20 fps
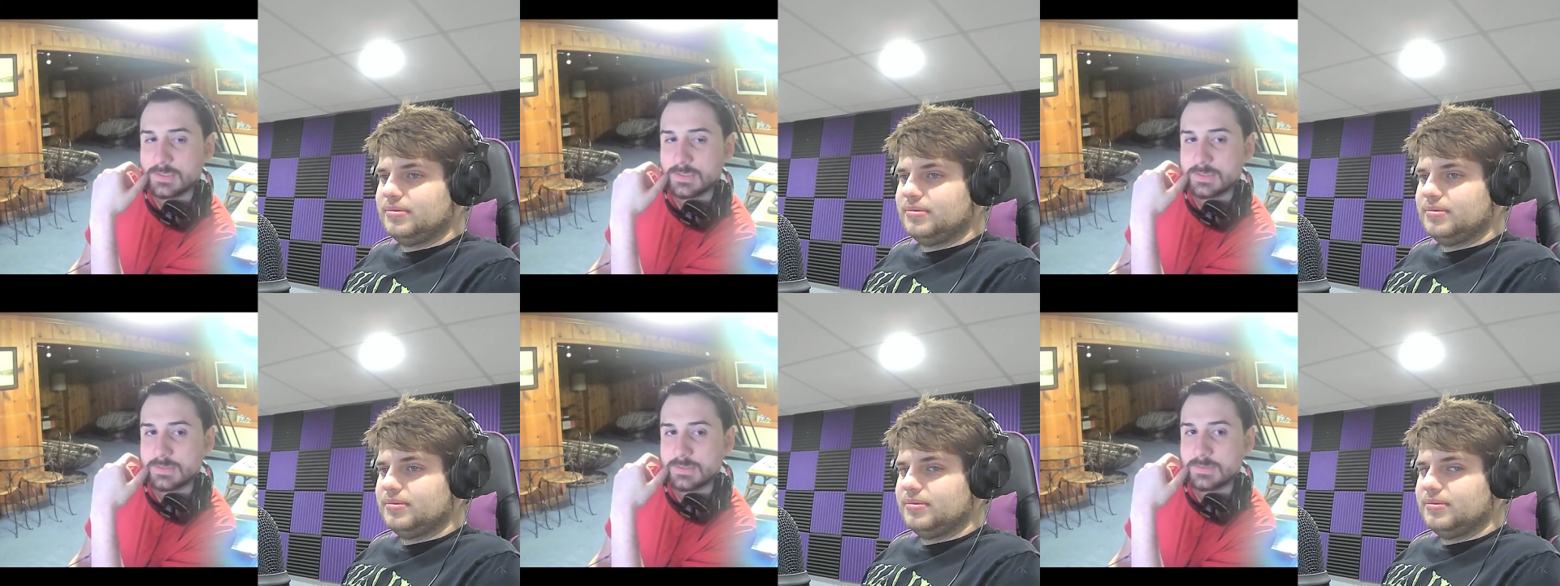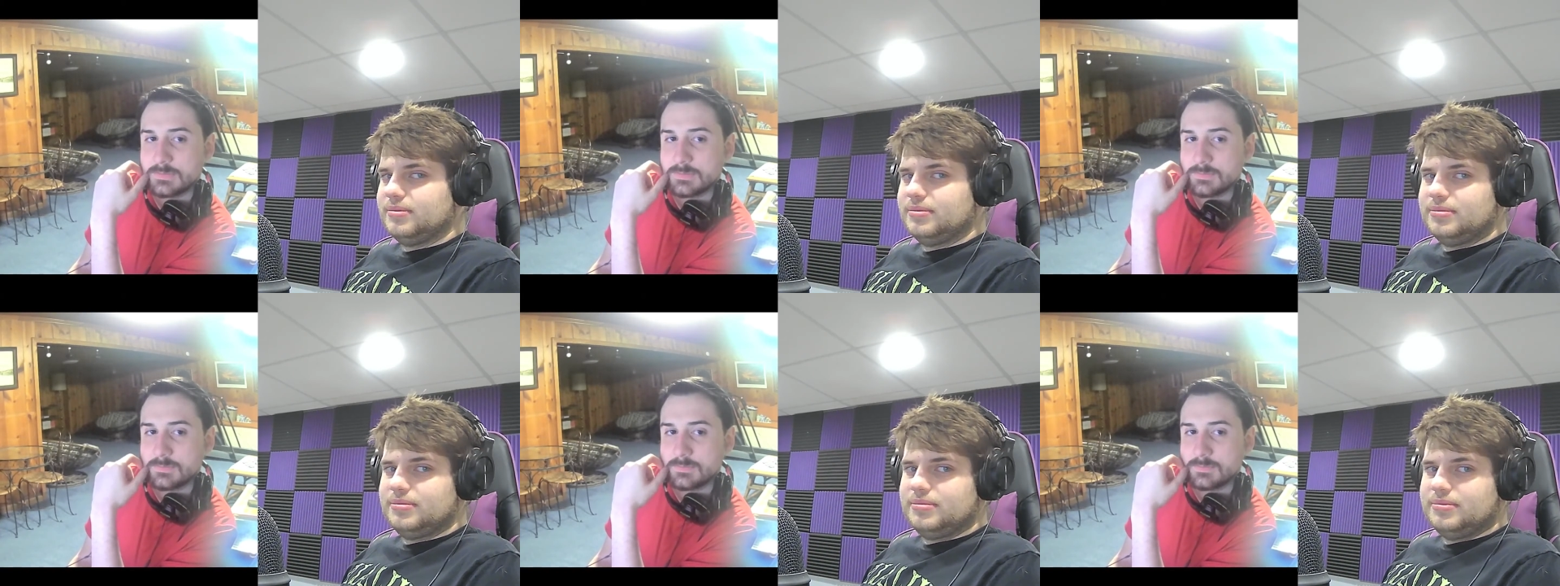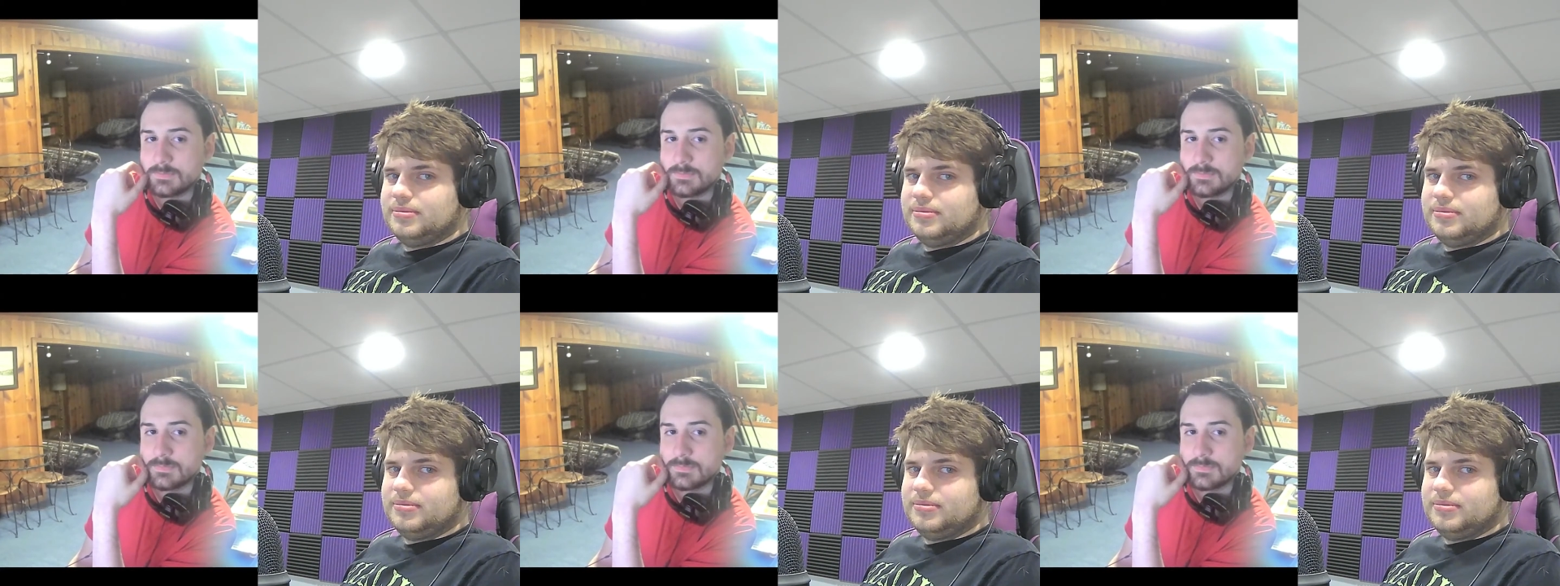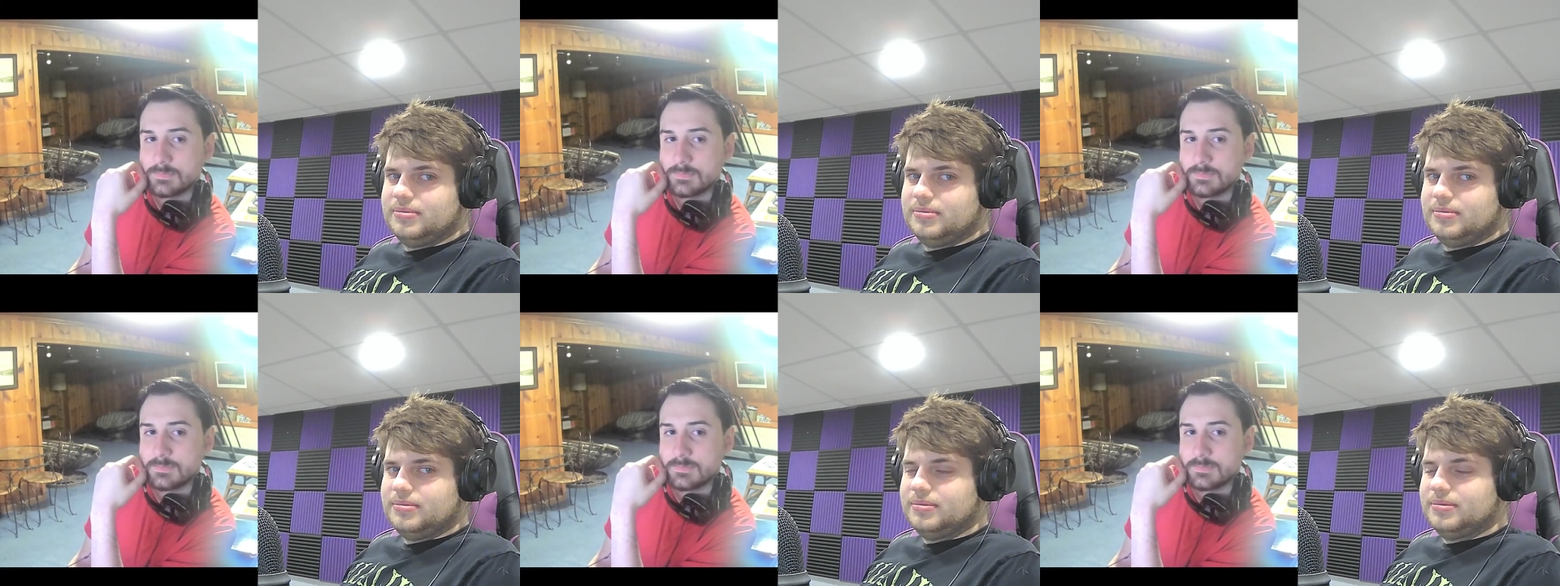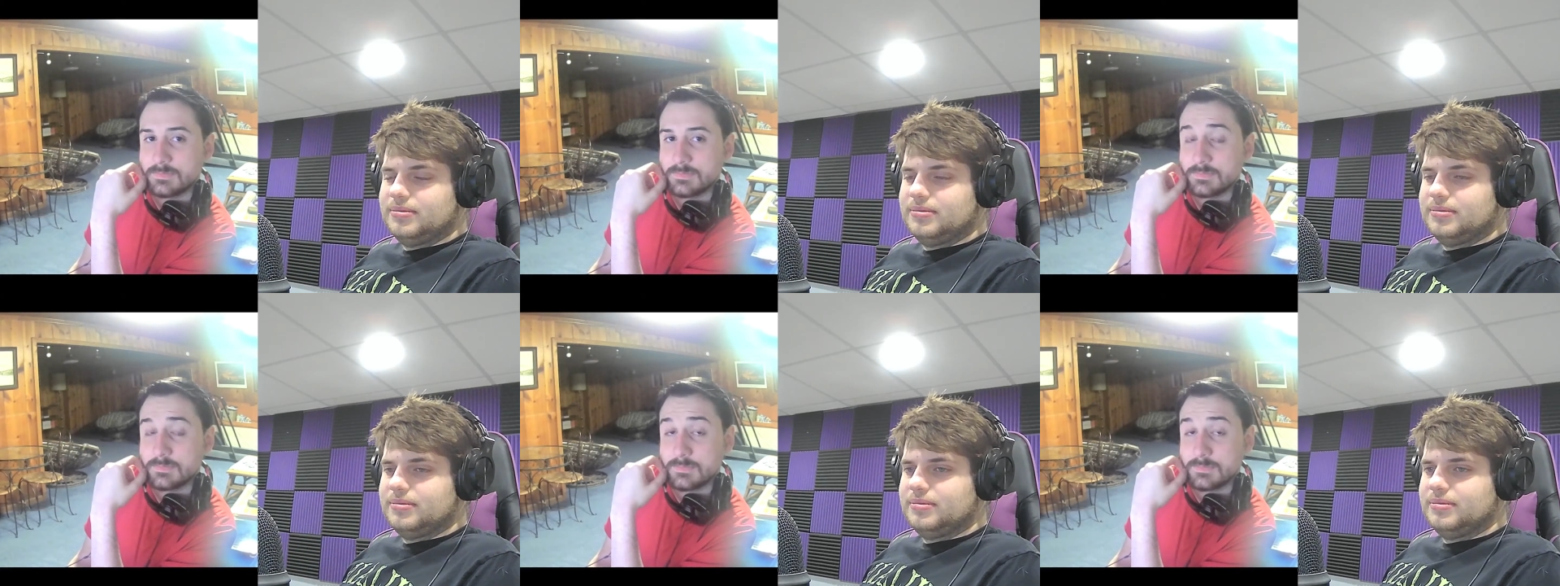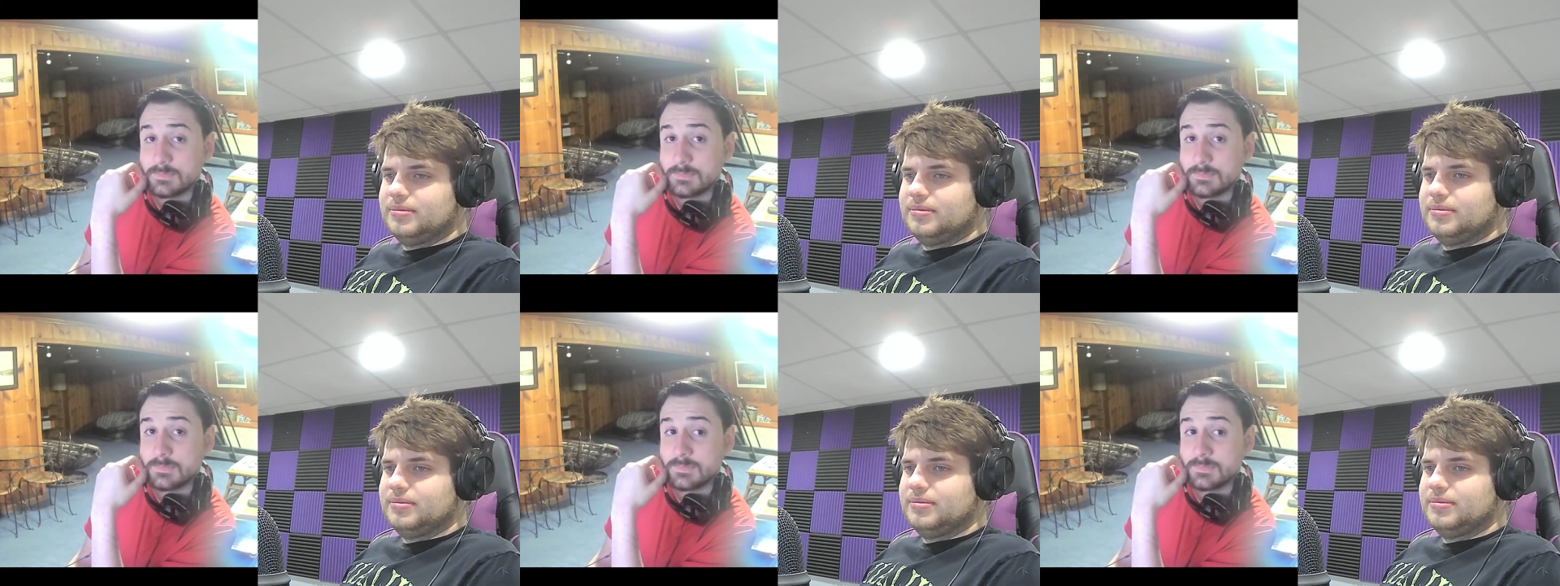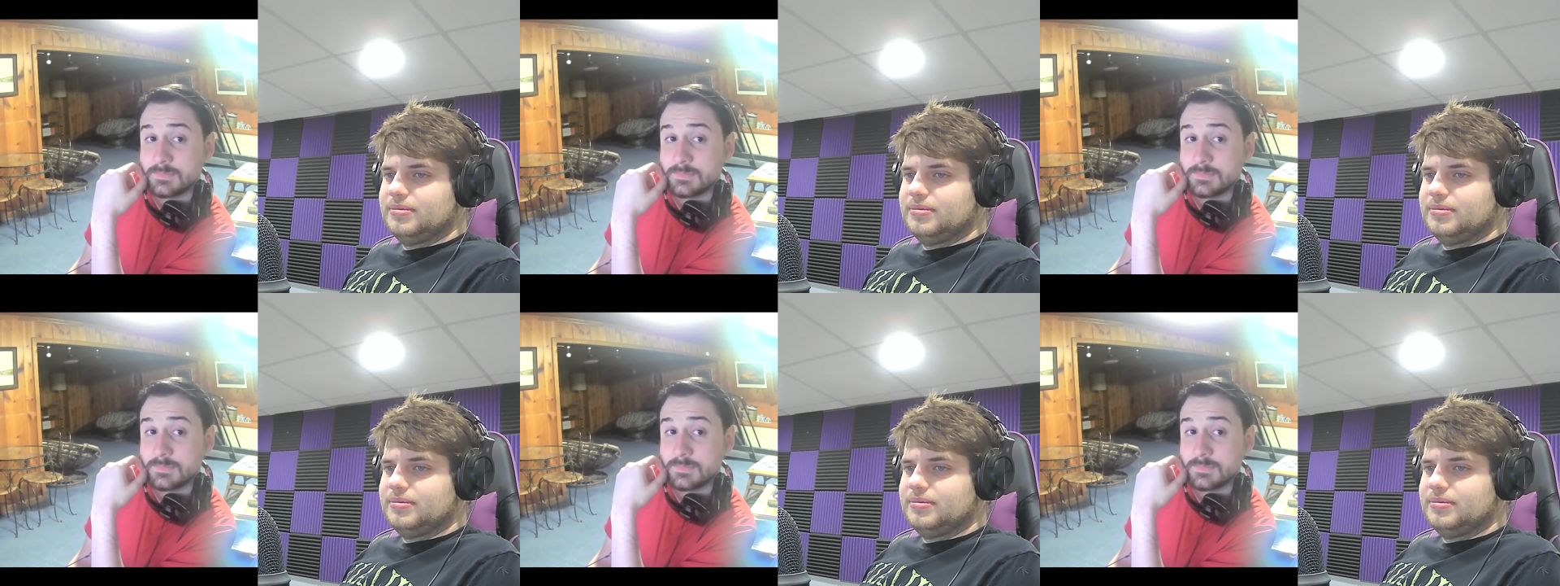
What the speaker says: [no speech]